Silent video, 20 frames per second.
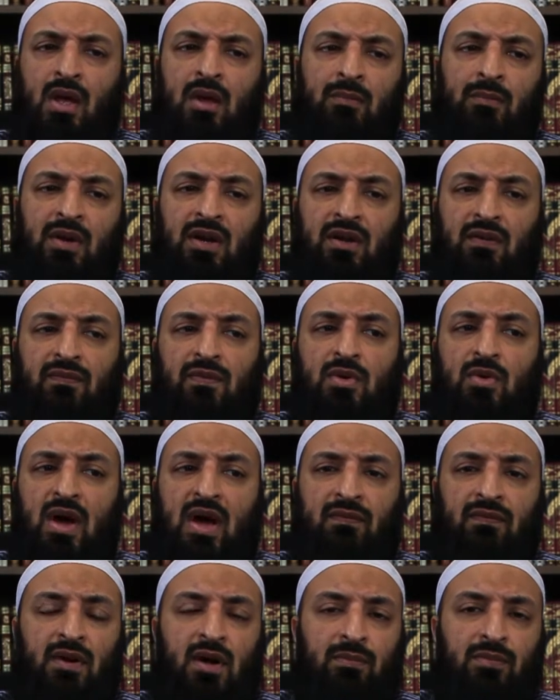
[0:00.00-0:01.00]
But if you
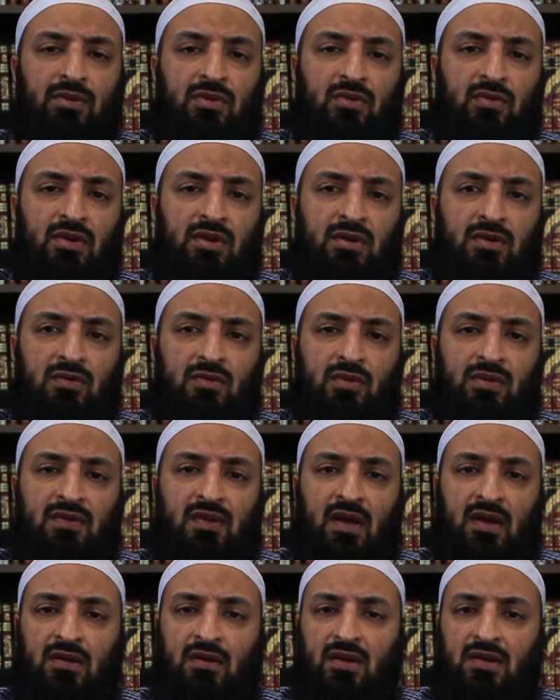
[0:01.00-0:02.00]
have an opportunity to
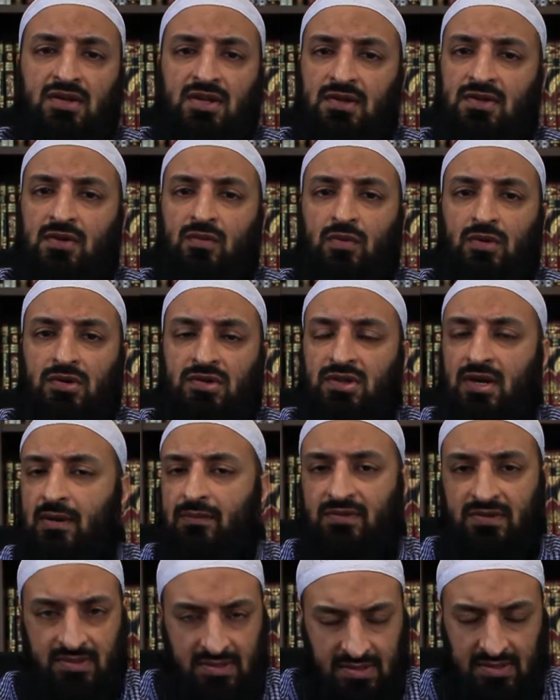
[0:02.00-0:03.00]
attend teaching
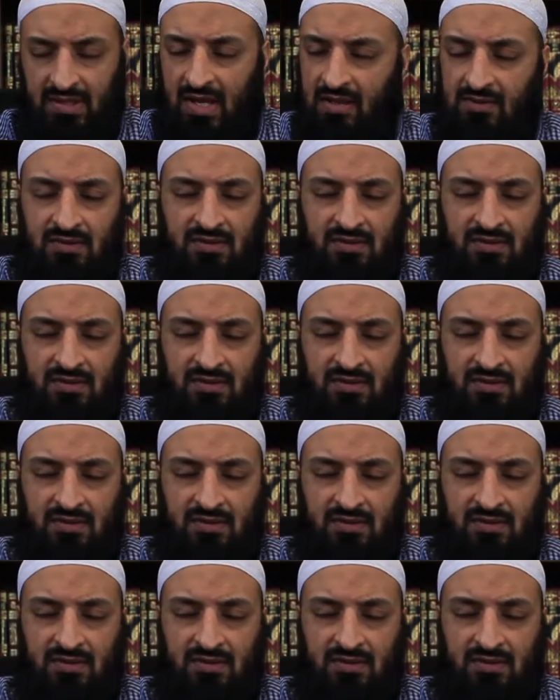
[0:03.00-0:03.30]
workshops, again,